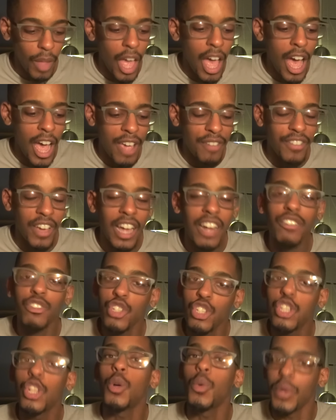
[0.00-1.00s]
I've kind of
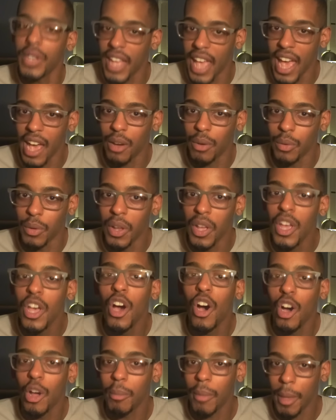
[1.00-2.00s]
slowed down
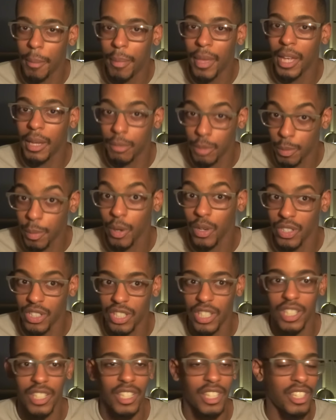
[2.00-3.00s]
on my pickups
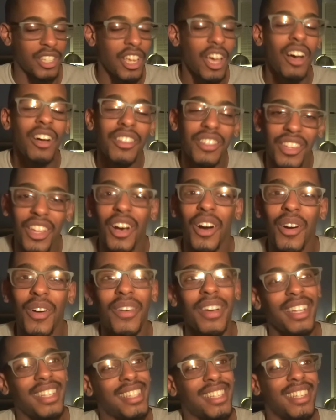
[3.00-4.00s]
purchases. As y'all
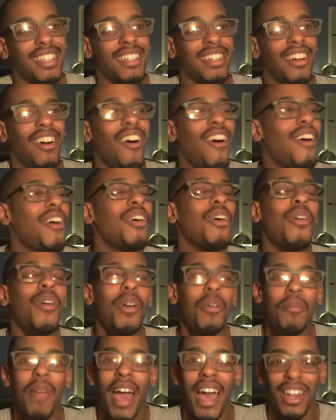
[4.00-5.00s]
know, it's an
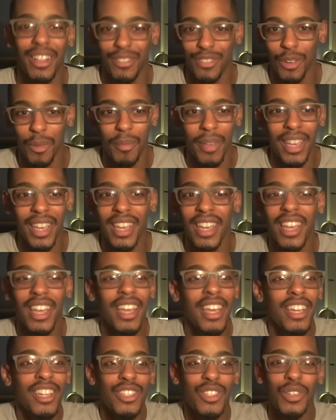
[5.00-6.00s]
ongoing battle for me
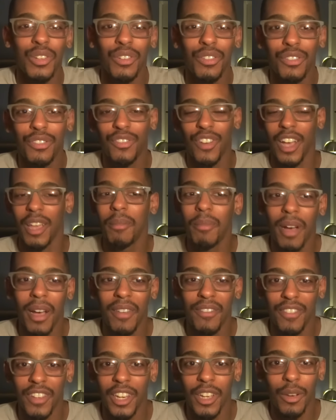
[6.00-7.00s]
to fight
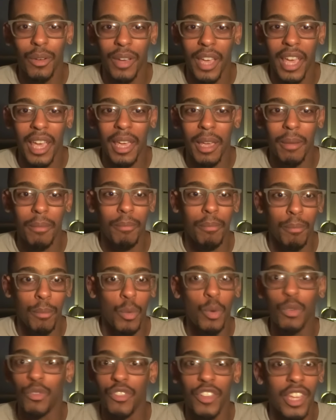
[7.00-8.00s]
my video game,
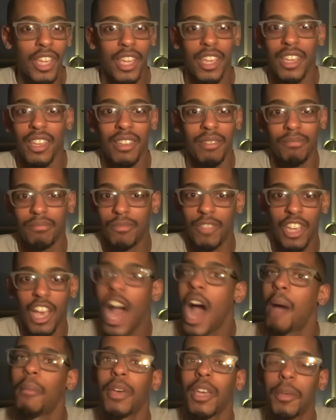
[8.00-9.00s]
movie,
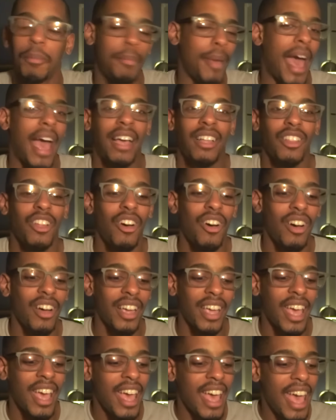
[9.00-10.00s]
comic
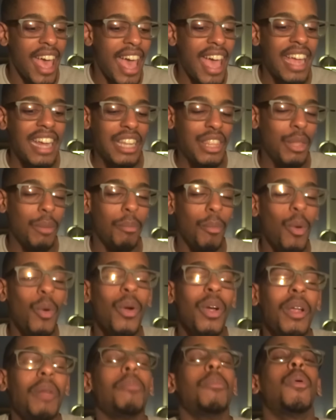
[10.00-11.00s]
backlog. And the
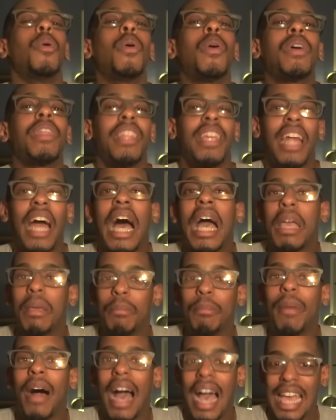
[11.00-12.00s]
more and more that
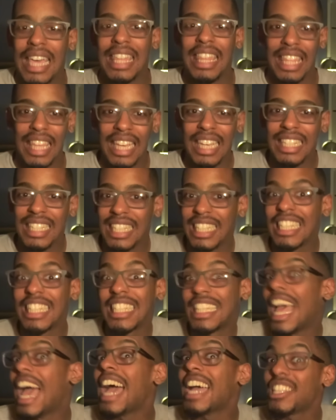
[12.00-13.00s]
I buy things, it
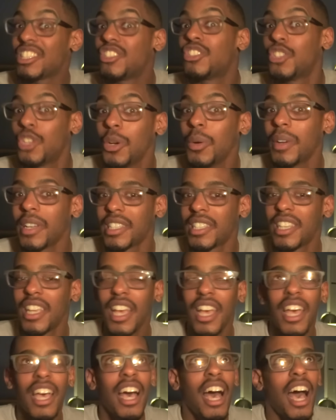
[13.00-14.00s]
just adds to it.
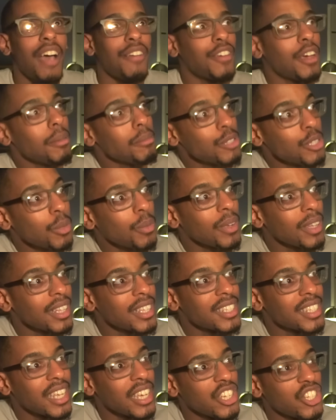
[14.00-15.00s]
I've come to the
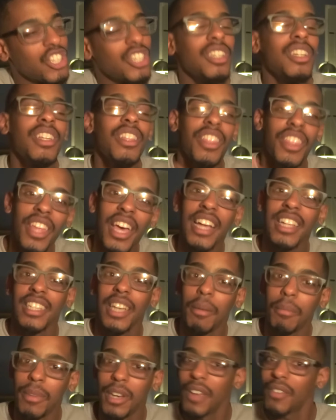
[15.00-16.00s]
realization that
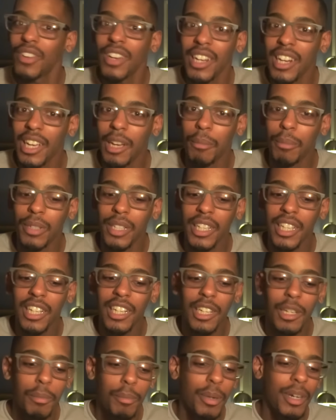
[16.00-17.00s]
I'm never going to complete
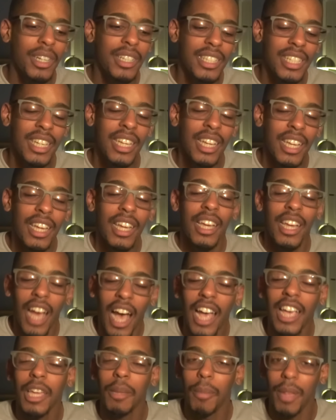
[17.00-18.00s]
it, but
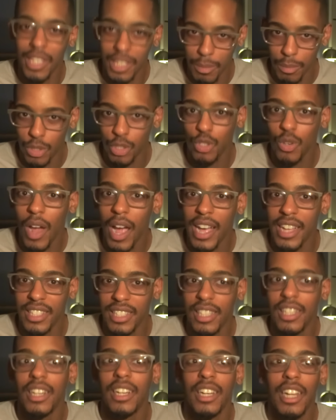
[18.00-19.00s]
I can make some
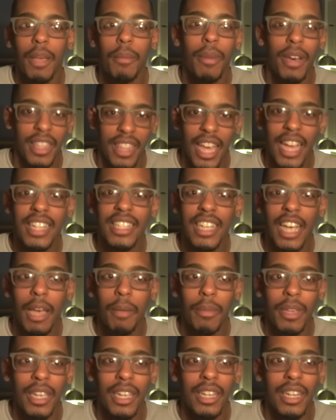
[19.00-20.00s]
strides in it. And by that,
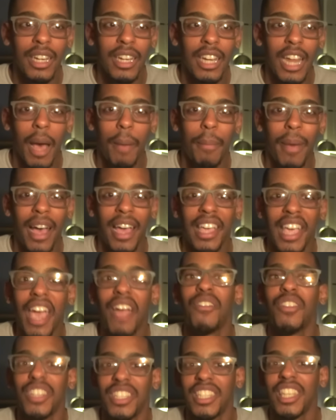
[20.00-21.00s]
I mean not buying
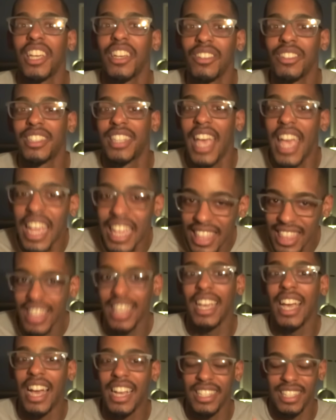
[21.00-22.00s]
every single dang
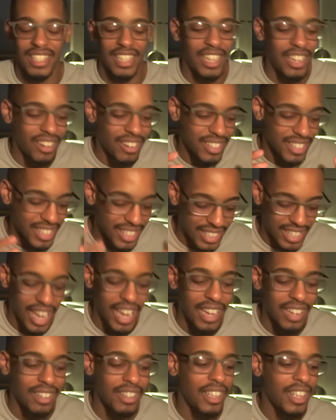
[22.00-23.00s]
thing I see on
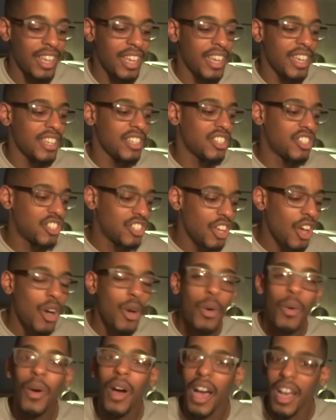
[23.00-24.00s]
sale.
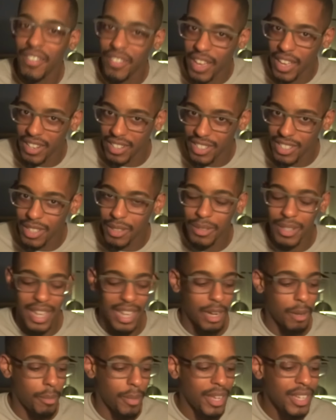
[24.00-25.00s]
So I've kind of slowed
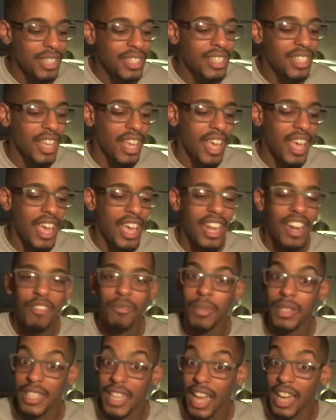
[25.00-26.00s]
down a bit, and
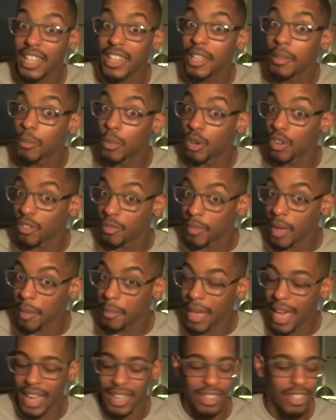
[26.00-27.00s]
I've been tackling more of my
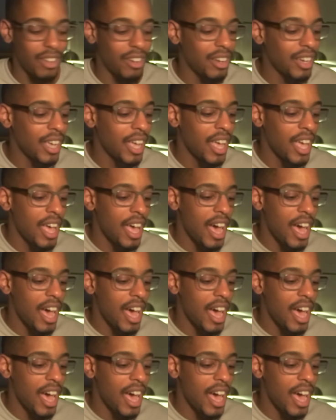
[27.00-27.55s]
backlog.